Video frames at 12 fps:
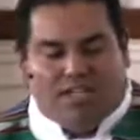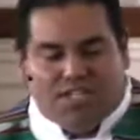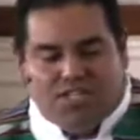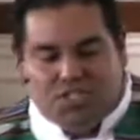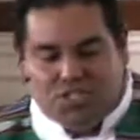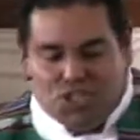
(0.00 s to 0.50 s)

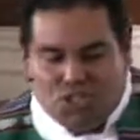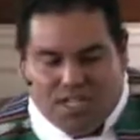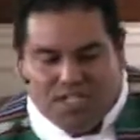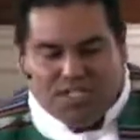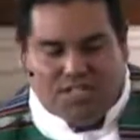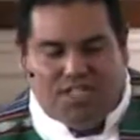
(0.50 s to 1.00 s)
this
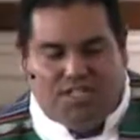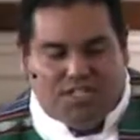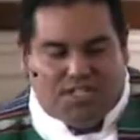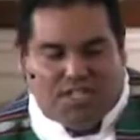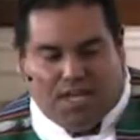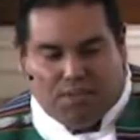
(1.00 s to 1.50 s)
Jesus
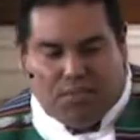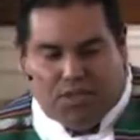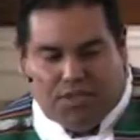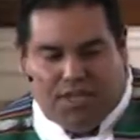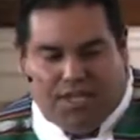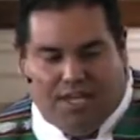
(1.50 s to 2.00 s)
disciple
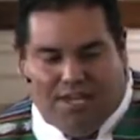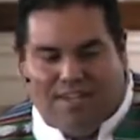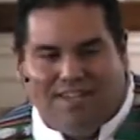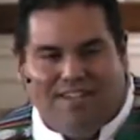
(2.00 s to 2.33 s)
thing?